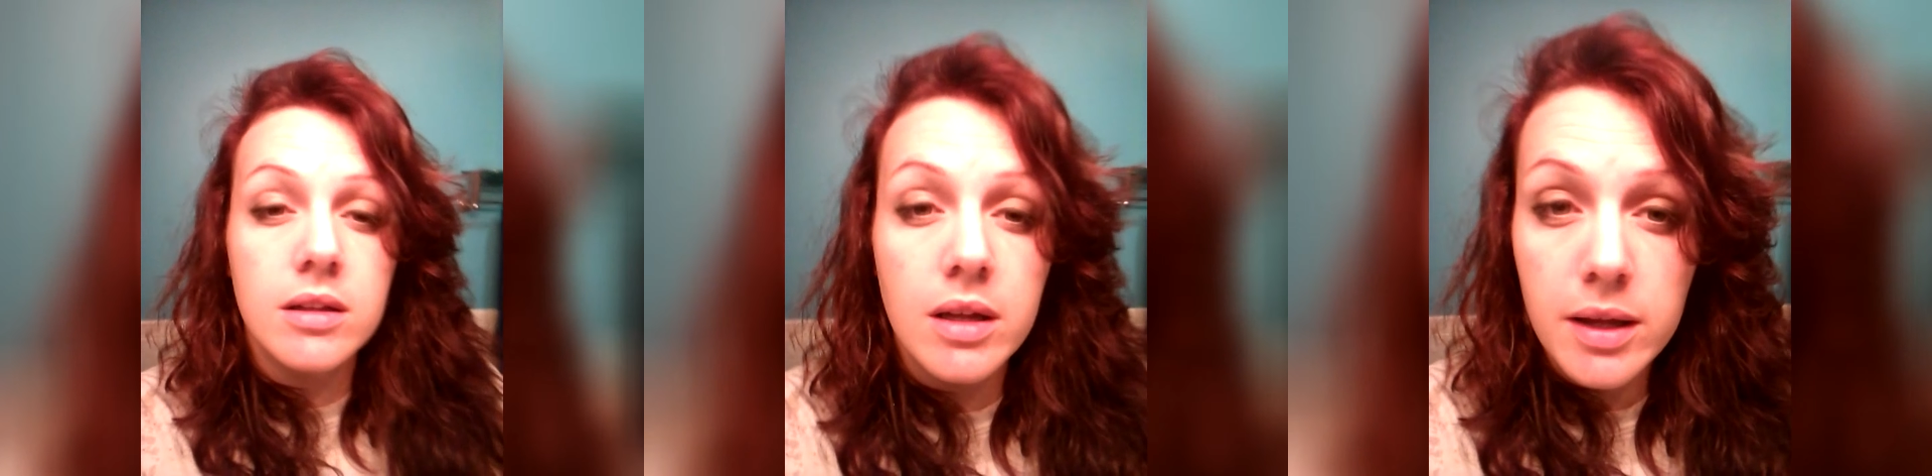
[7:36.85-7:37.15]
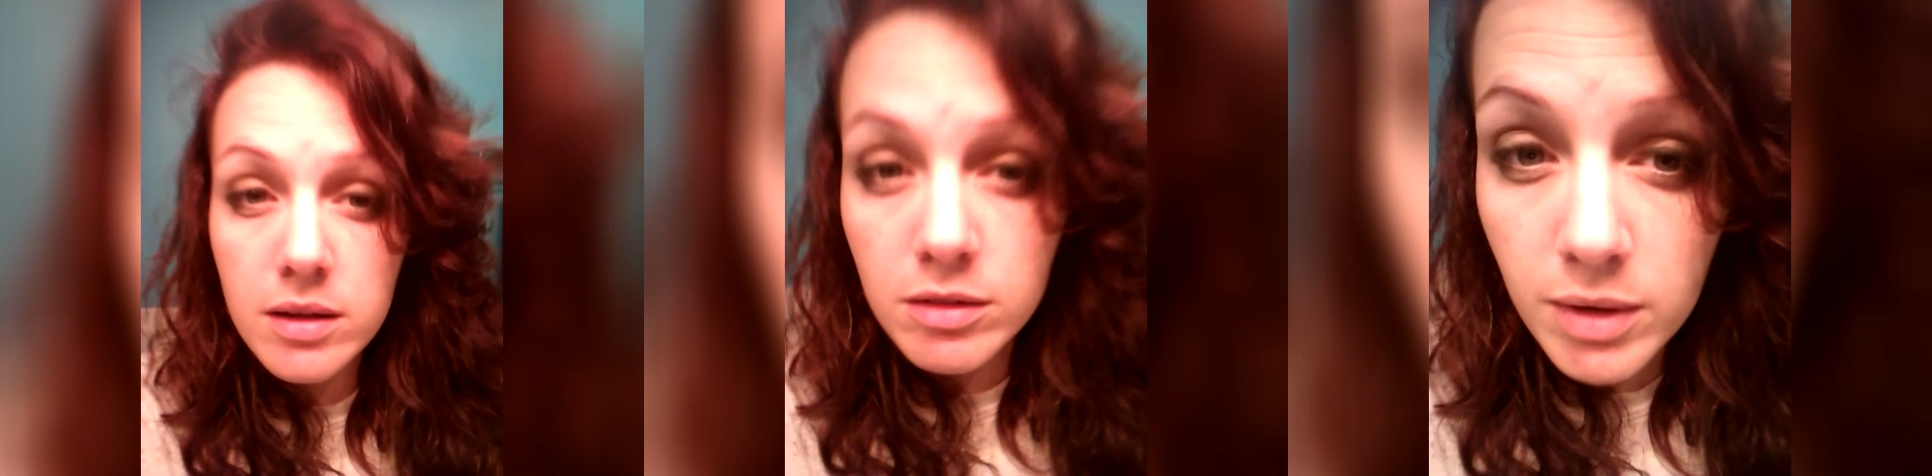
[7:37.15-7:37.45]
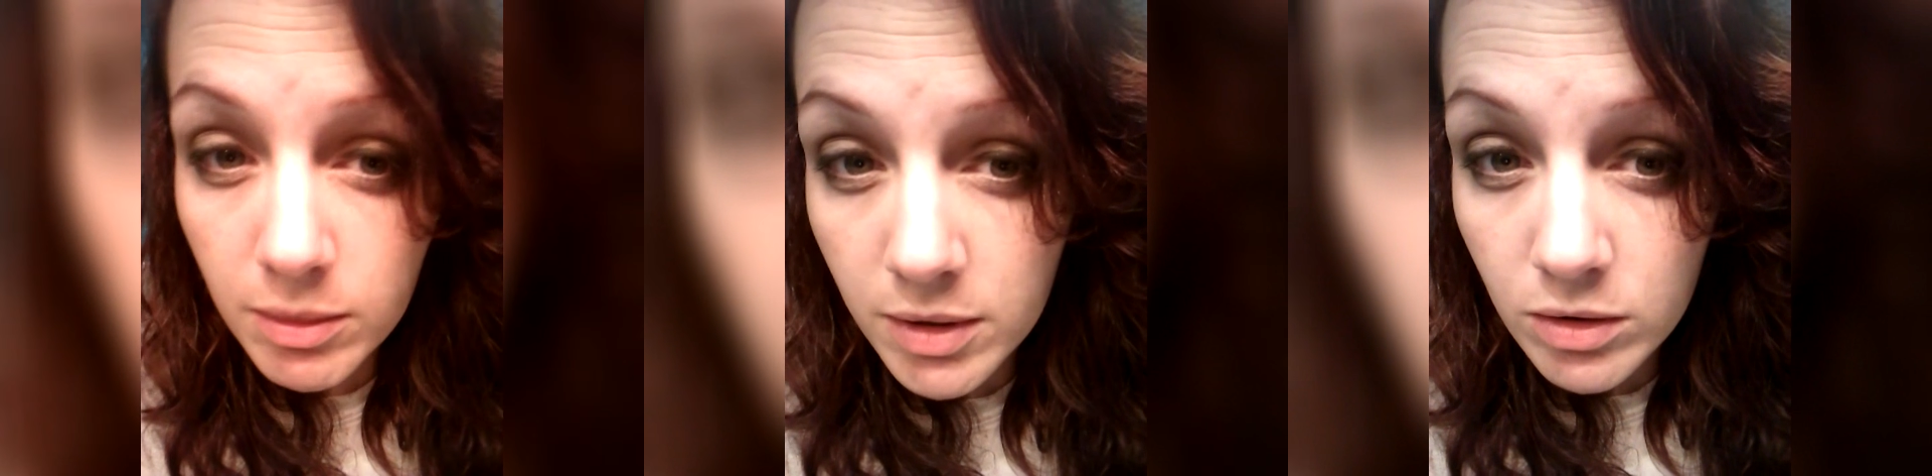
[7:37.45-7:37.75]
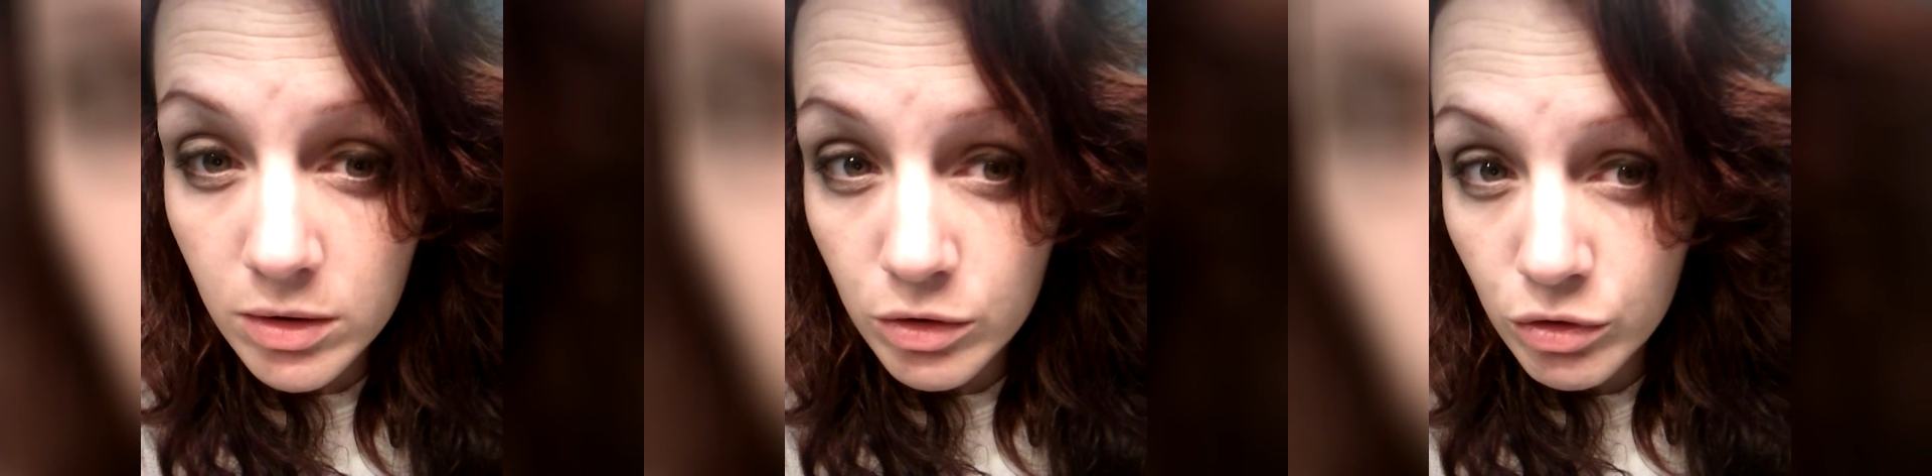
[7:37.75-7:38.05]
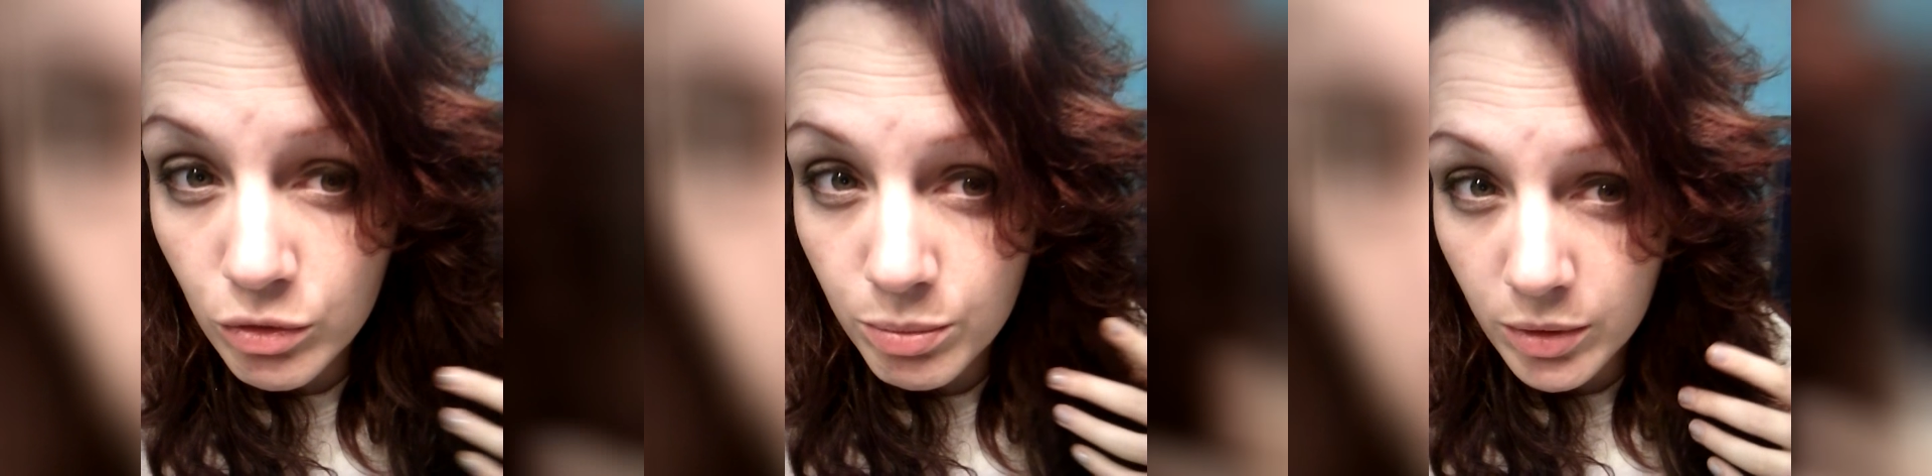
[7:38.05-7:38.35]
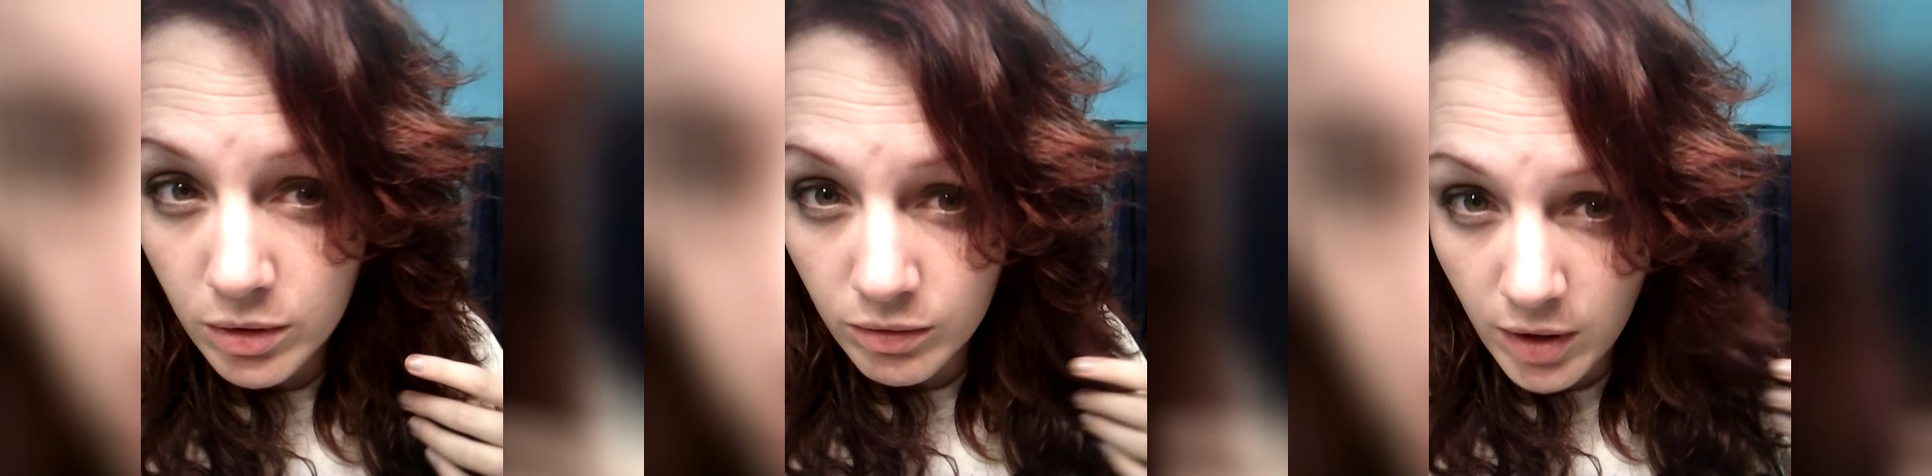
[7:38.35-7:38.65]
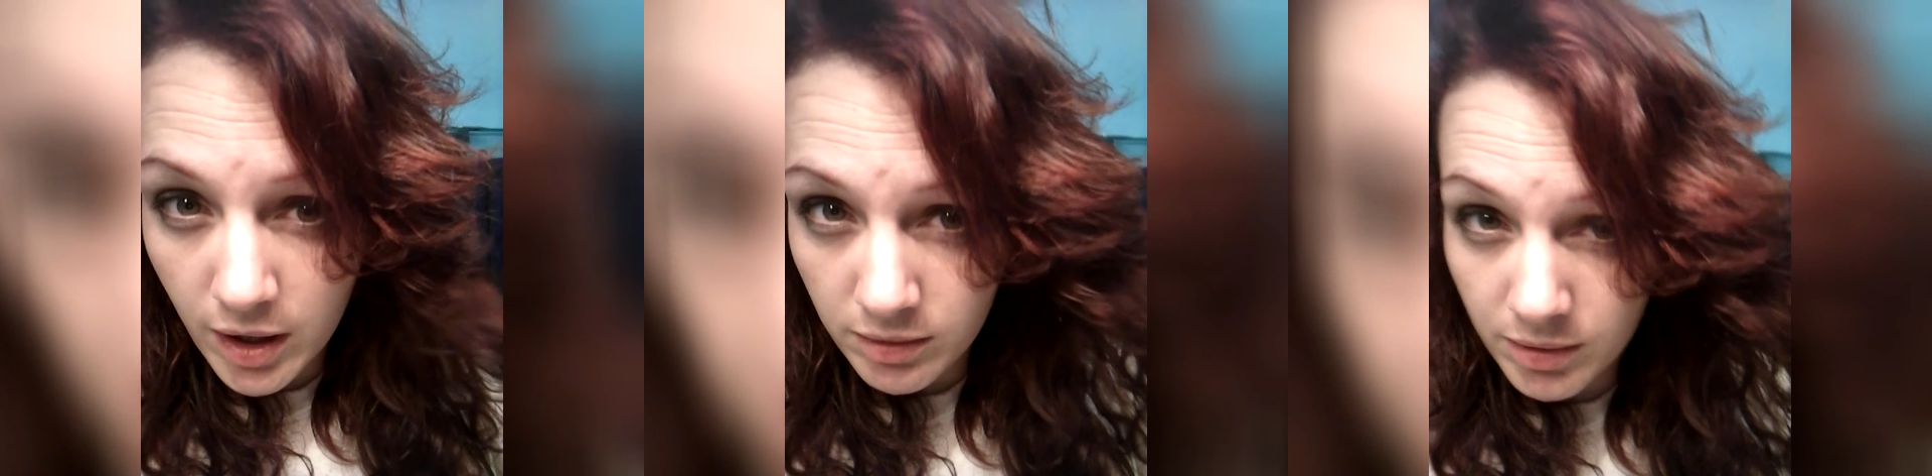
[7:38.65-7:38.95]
the light is making me look super red.